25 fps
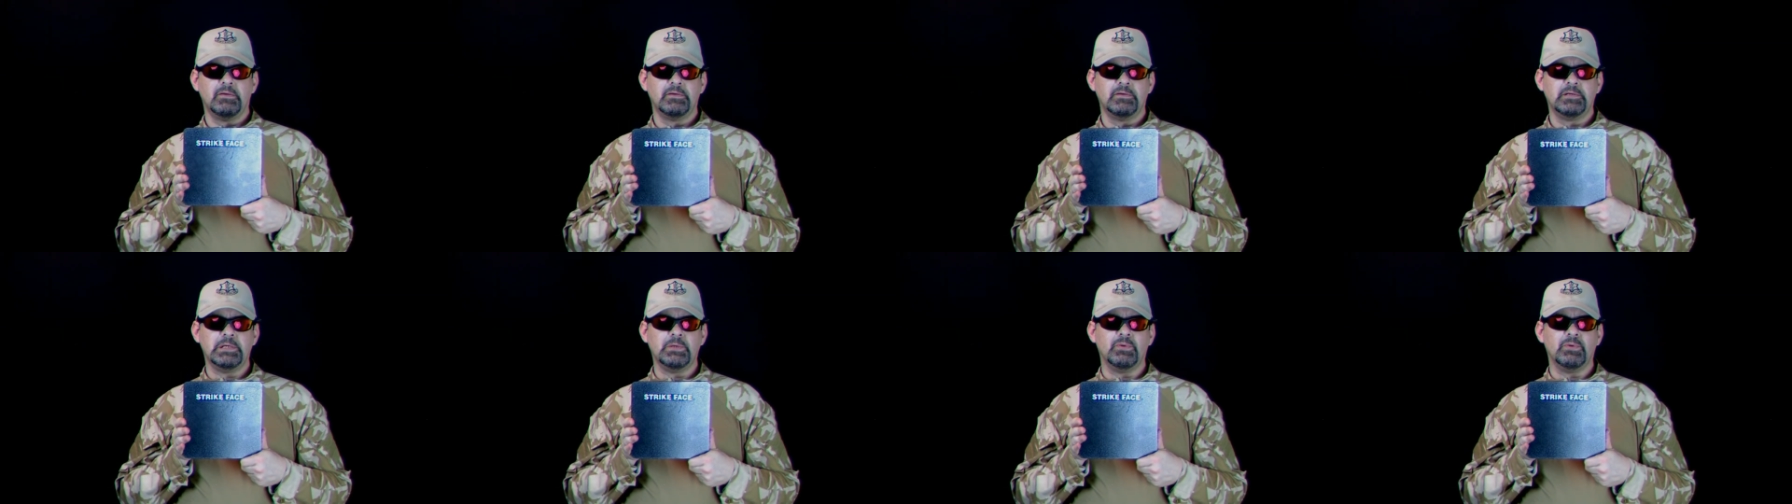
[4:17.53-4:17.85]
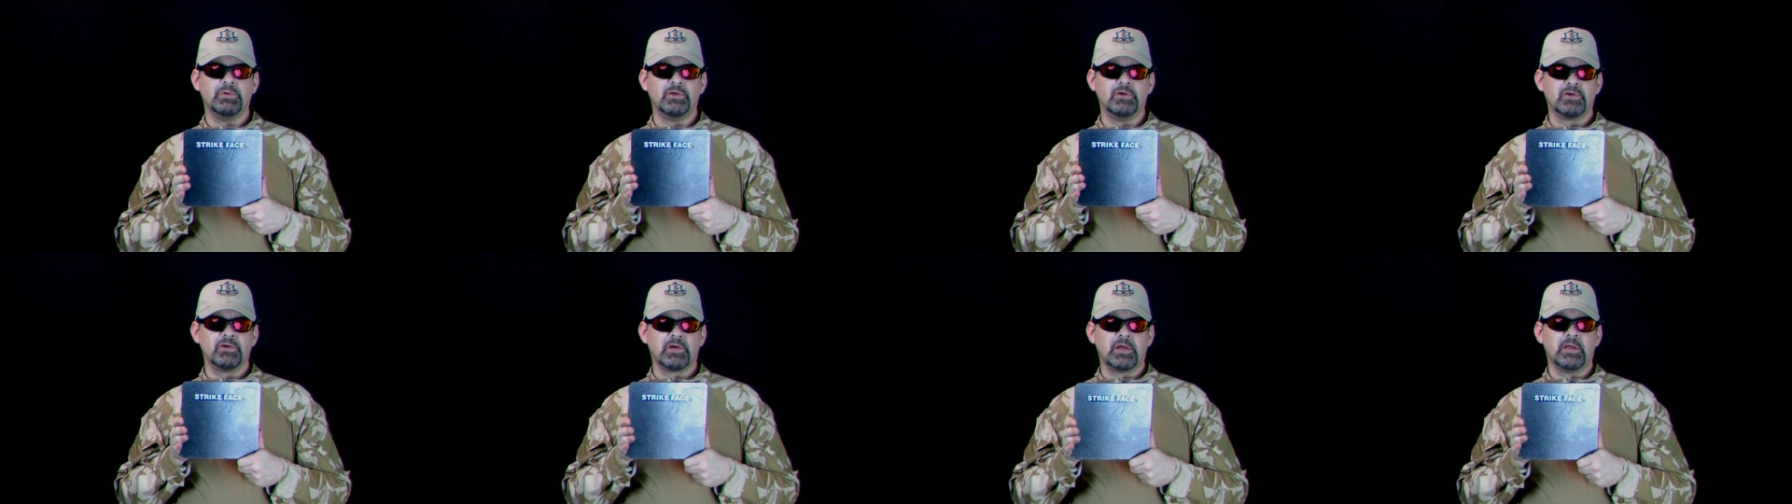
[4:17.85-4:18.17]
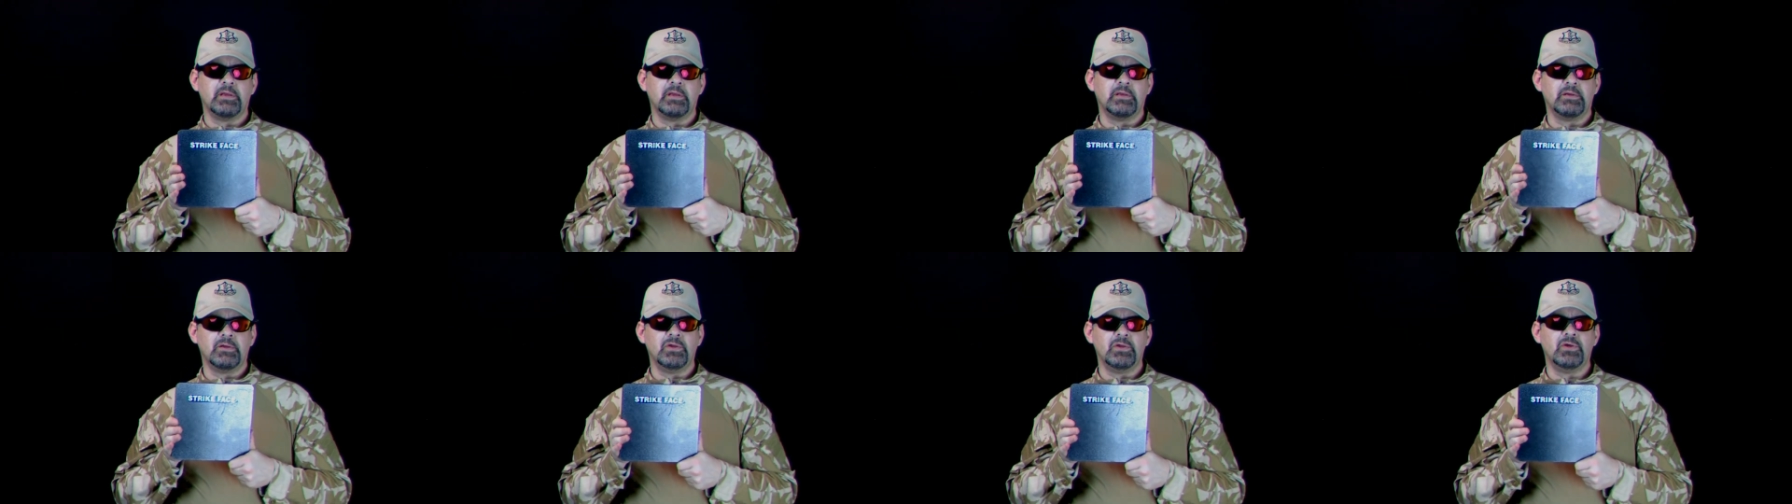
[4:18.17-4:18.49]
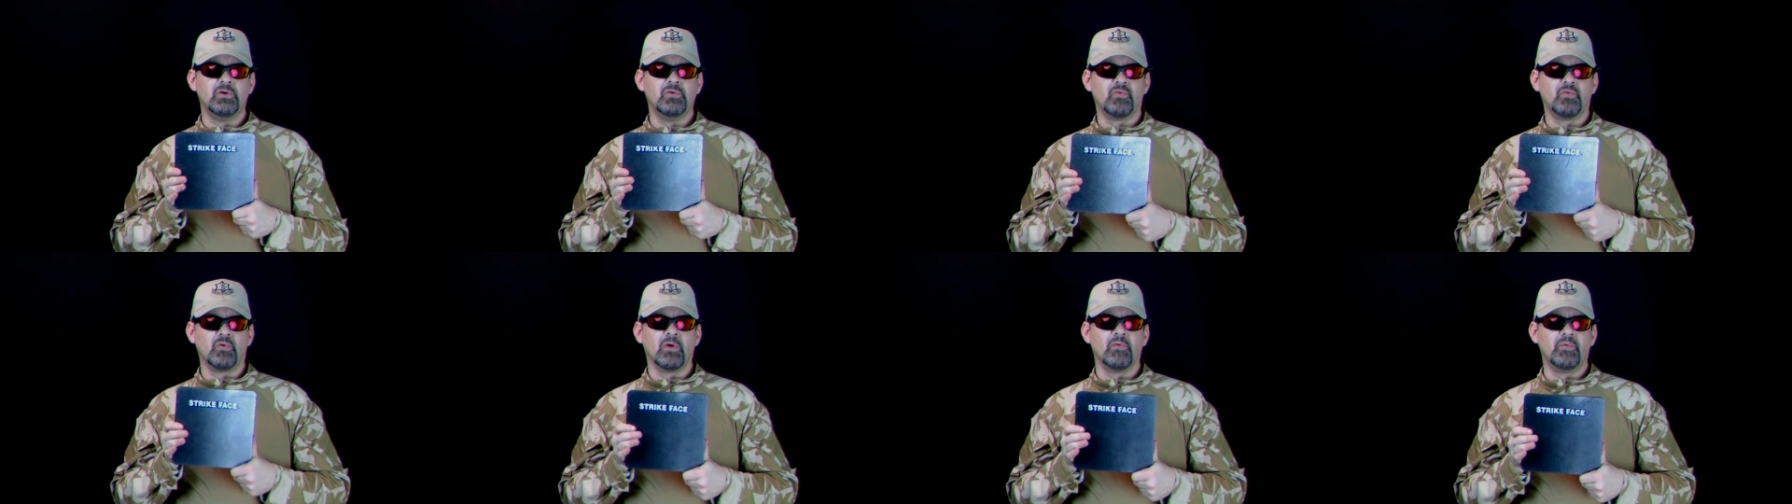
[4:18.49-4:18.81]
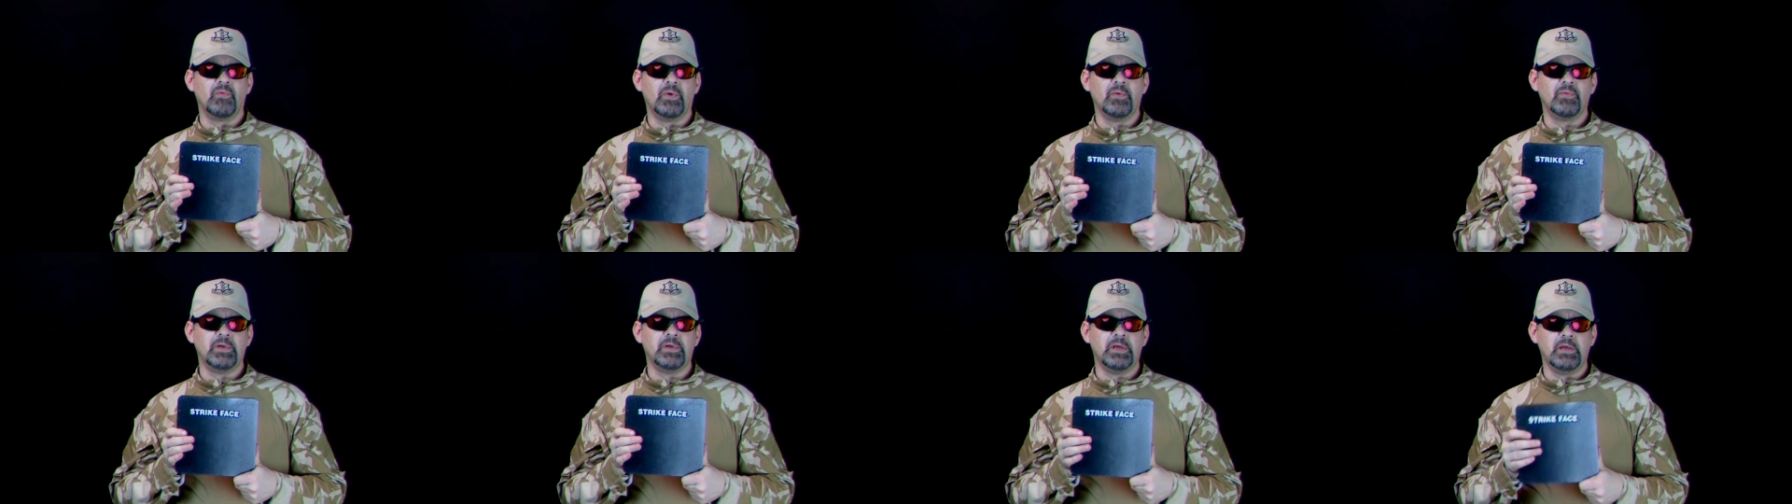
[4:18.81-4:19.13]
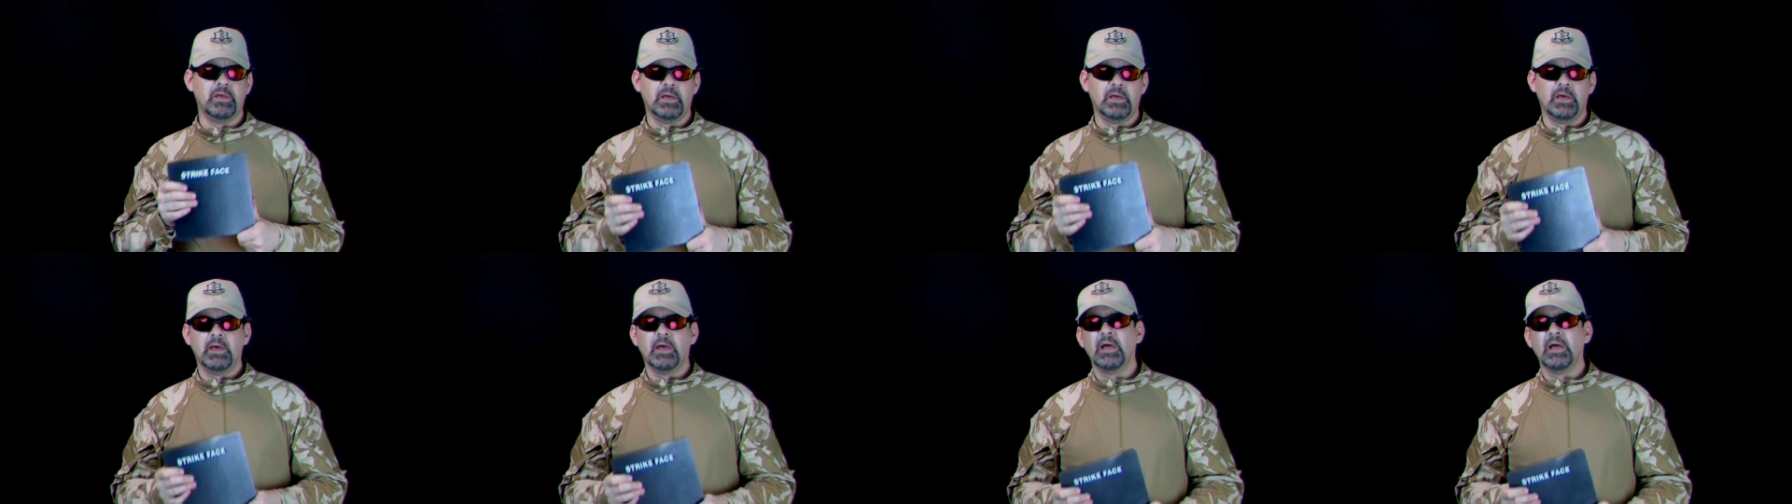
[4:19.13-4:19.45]
see what this can do for a
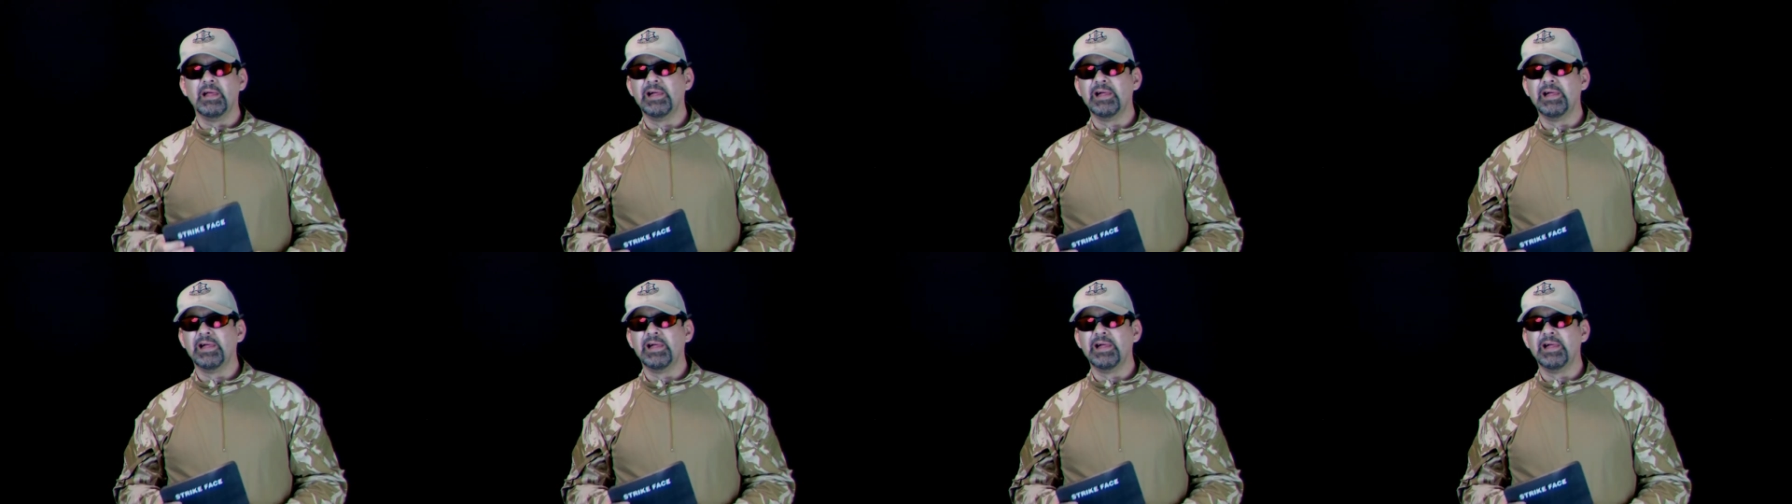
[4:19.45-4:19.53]
50.